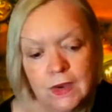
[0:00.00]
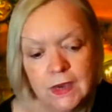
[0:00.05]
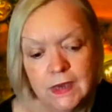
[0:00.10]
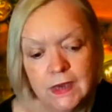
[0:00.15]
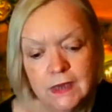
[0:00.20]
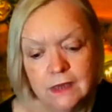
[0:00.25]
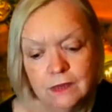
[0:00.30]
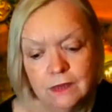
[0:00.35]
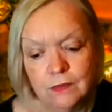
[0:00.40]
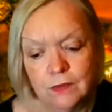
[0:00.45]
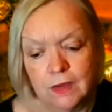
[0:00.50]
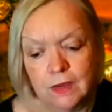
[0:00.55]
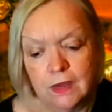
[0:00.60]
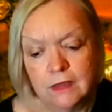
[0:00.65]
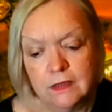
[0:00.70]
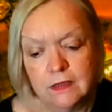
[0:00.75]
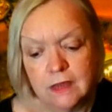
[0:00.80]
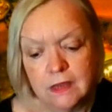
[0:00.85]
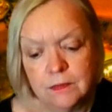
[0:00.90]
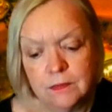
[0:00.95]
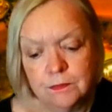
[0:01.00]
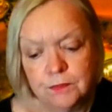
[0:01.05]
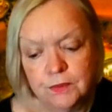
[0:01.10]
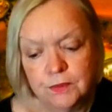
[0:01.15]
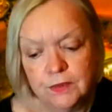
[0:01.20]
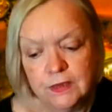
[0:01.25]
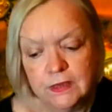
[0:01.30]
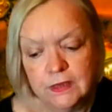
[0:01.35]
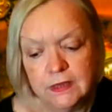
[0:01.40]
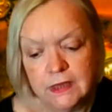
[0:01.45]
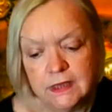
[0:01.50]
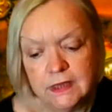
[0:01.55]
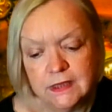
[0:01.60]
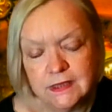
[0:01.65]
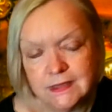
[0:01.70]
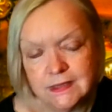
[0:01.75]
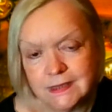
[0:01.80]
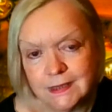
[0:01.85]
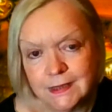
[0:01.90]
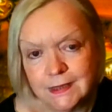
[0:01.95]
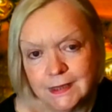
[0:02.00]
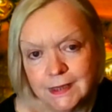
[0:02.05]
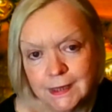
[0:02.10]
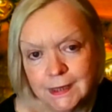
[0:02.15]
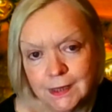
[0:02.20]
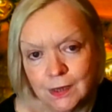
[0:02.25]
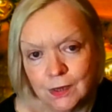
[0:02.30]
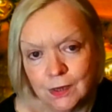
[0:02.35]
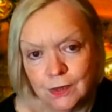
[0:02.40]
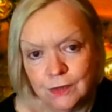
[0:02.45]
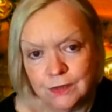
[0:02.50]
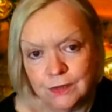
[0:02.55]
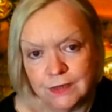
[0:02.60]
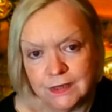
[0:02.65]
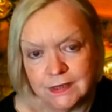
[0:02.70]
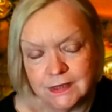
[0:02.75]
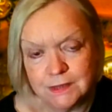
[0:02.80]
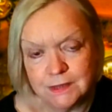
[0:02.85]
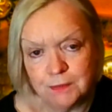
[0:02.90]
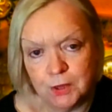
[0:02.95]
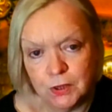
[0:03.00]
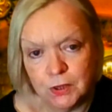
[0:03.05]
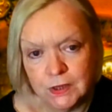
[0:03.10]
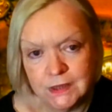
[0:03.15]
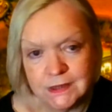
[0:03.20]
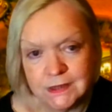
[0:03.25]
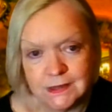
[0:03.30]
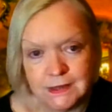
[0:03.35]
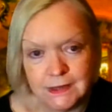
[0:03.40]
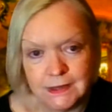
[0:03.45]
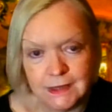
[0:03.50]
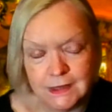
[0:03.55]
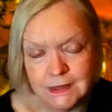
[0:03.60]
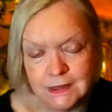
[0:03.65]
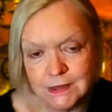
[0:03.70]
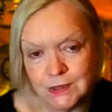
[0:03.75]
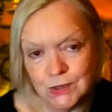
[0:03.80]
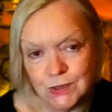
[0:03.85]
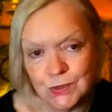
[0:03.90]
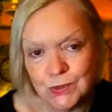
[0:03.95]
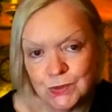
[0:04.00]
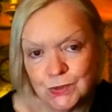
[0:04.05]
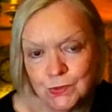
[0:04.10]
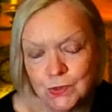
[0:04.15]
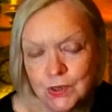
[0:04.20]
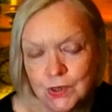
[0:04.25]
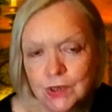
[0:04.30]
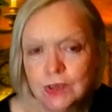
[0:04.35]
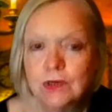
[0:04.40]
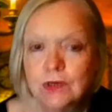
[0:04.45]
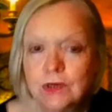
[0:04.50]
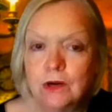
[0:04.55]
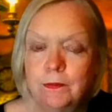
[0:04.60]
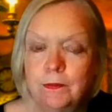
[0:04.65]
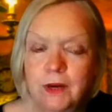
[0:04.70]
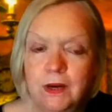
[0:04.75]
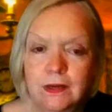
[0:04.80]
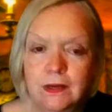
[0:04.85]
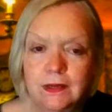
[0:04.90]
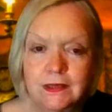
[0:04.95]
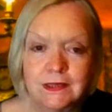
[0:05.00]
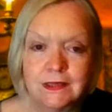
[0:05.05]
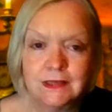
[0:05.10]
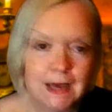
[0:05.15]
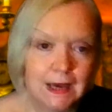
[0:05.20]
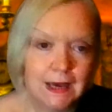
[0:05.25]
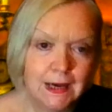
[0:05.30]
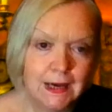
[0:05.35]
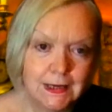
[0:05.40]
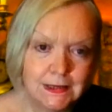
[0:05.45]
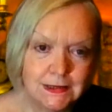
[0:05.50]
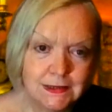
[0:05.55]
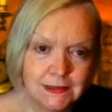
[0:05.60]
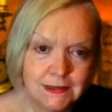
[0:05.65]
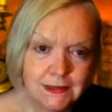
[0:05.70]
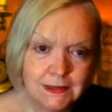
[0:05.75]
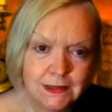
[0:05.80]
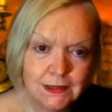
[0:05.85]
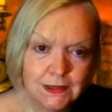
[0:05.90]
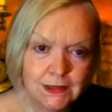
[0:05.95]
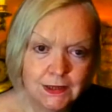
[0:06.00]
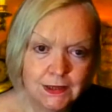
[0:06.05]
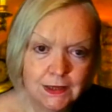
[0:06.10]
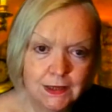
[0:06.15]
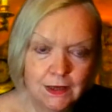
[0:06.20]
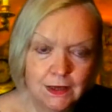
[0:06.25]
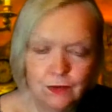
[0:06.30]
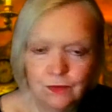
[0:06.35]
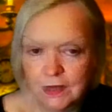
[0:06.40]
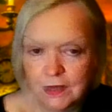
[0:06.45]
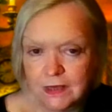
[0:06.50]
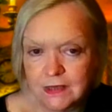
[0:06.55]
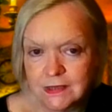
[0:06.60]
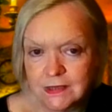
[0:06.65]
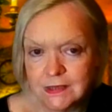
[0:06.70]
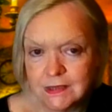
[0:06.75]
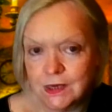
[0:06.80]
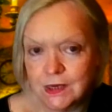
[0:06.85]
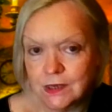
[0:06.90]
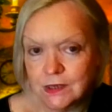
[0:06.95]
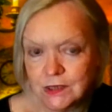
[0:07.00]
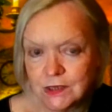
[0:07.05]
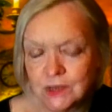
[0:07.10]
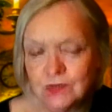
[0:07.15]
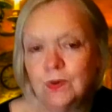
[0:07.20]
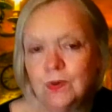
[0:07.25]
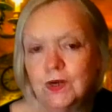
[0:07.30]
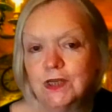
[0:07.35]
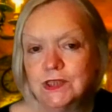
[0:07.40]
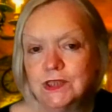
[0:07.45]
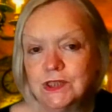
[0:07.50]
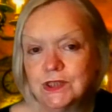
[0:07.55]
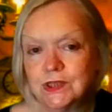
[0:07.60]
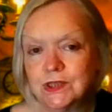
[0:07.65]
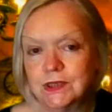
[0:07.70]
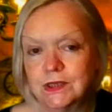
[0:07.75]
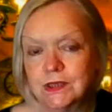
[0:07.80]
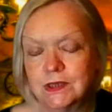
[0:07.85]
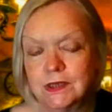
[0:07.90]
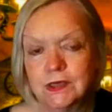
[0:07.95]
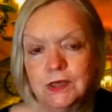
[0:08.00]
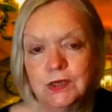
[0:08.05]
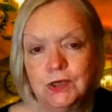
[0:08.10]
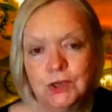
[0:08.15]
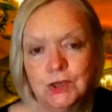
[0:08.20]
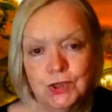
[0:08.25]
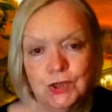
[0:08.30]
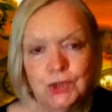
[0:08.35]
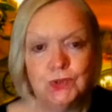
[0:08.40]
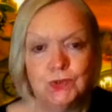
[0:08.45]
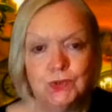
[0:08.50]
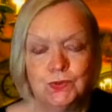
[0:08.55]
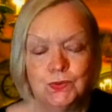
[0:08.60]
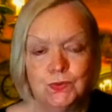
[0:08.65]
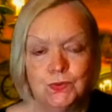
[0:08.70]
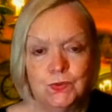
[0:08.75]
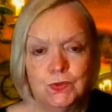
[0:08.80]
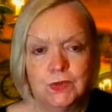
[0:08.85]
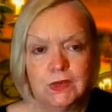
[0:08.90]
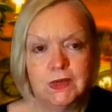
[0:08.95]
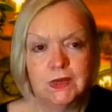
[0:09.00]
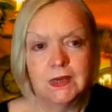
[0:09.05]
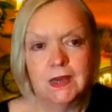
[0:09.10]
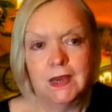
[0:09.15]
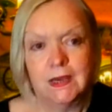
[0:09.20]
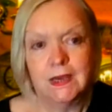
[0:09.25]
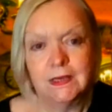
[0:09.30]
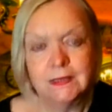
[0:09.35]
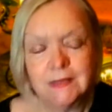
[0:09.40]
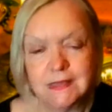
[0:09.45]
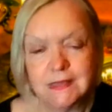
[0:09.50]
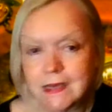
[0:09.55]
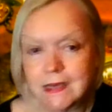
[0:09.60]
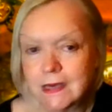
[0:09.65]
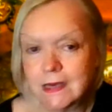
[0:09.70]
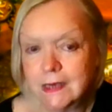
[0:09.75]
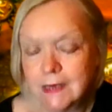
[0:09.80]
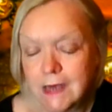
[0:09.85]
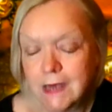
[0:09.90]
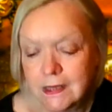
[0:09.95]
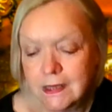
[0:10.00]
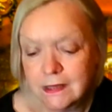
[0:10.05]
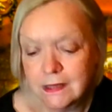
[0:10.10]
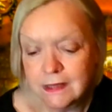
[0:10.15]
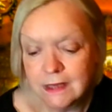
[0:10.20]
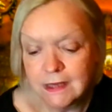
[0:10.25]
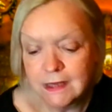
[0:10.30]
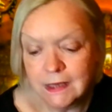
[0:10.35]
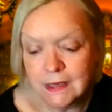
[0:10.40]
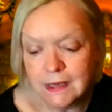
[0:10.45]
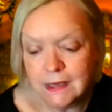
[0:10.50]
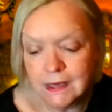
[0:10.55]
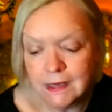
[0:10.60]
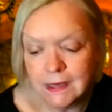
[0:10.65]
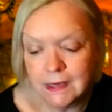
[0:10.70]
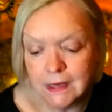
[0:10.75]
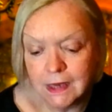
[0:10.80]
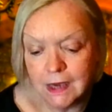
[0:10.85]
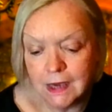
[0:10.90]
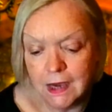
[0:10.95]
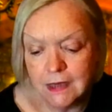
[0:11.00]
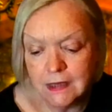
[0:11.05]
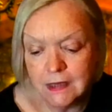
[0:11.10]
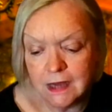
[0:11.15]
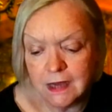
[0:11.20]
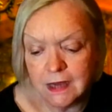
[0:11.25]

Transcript: Why, and, and putting, instilling all this poison into your partner's head, who then starts to question you and so, in thinking